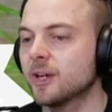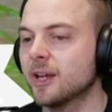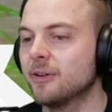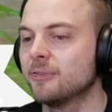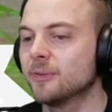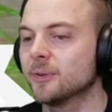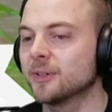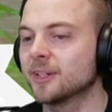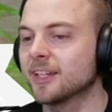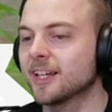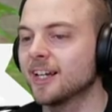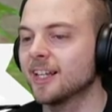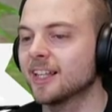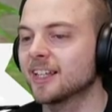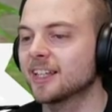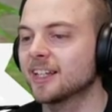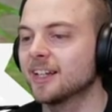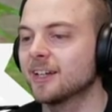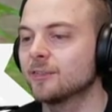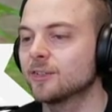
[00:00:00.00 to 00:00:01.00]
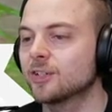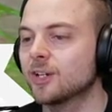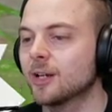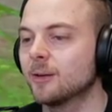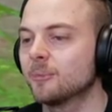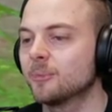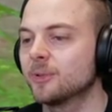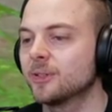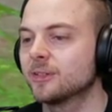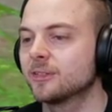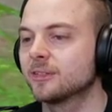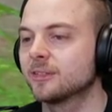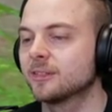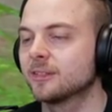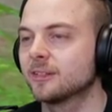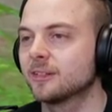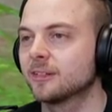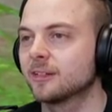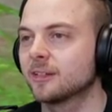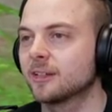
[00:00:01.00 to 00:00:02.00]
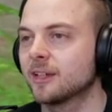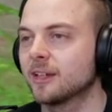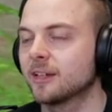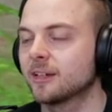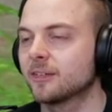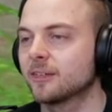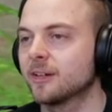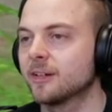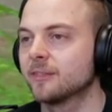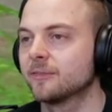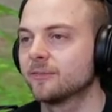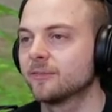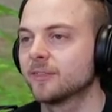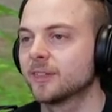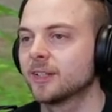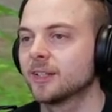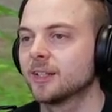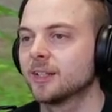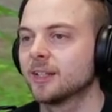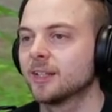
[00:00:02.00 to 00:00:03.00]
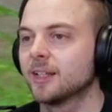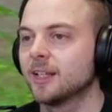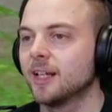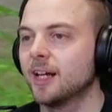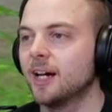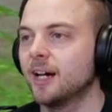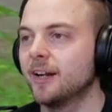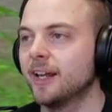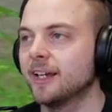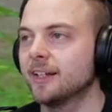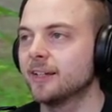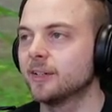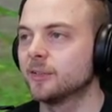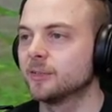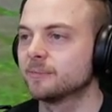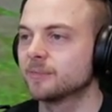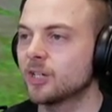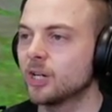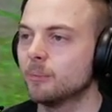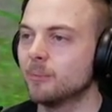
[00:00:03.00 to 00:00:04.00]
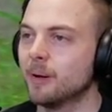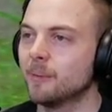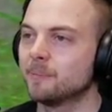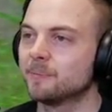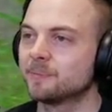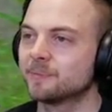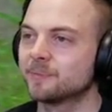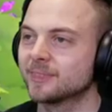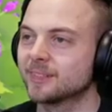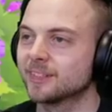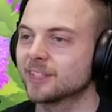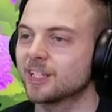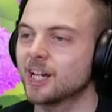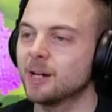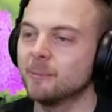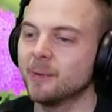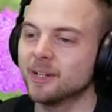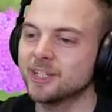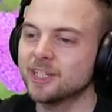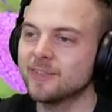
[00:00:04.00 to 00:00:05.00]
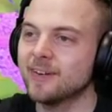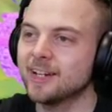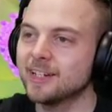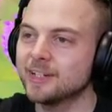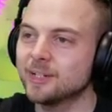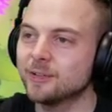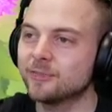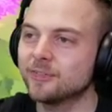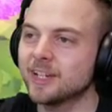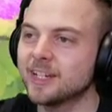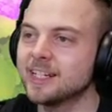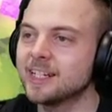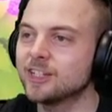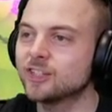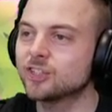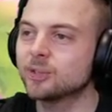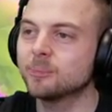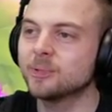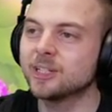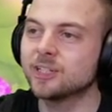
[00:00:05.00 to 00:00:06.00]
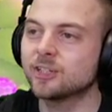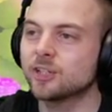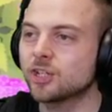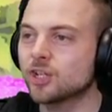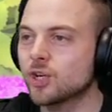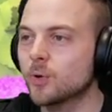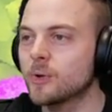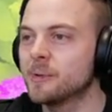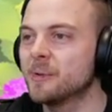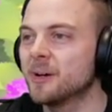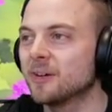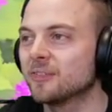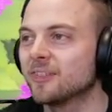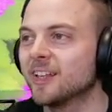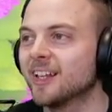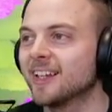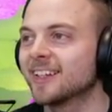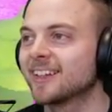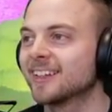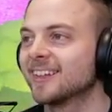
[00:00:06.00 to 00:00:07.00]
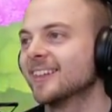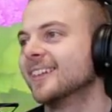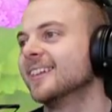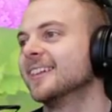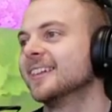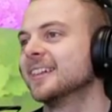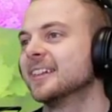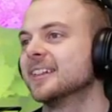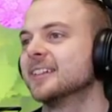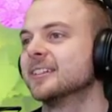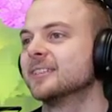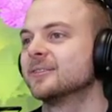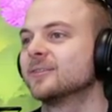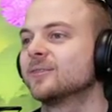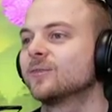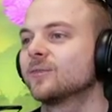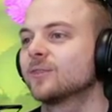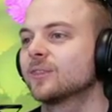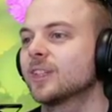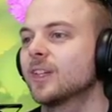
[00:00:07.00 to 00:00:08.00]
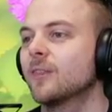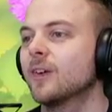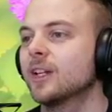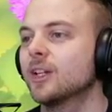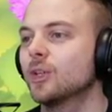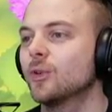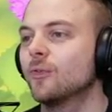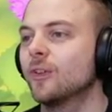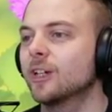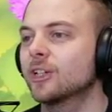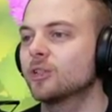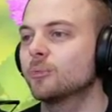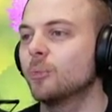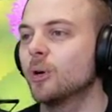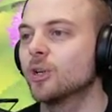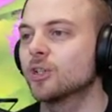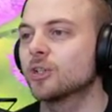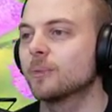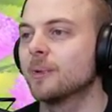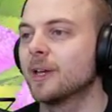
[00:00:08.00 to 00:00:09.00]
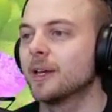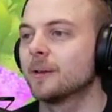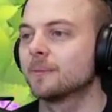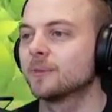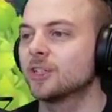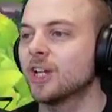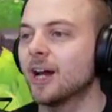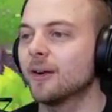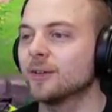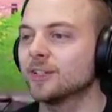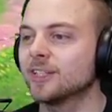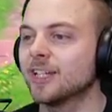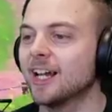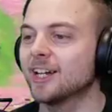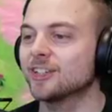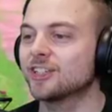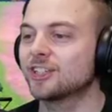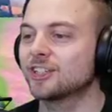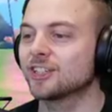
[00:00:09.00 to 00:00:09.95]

everyone in Galar can have a champion. Okay, great. Alright, dude. Come on. Come on, you've had enough. He needs somebody to shoo him off, like. You've had enough exposure, mate. Charizard's